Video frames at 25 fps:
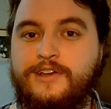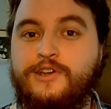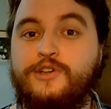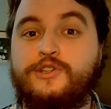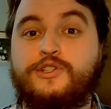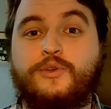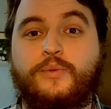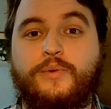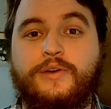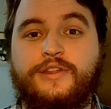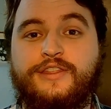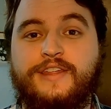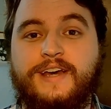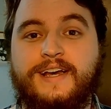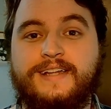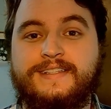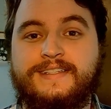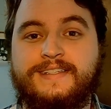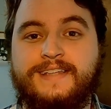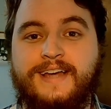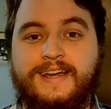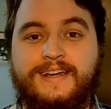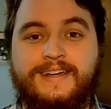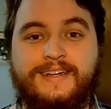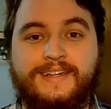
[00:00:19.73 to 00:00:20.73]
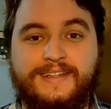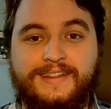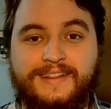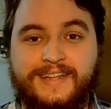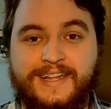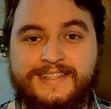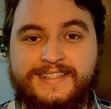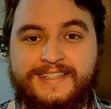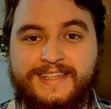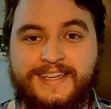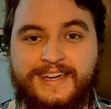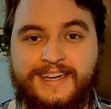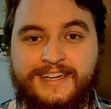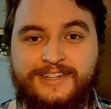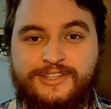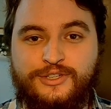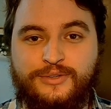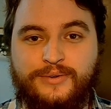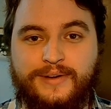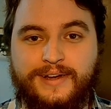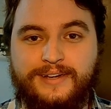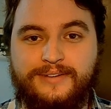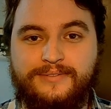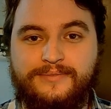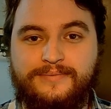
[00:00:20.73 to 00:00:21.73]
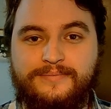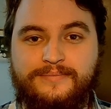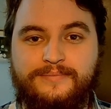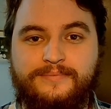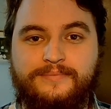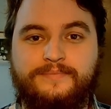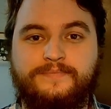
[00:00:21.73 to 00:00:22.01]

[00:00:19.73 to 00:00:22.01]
So with that said, let's get into it.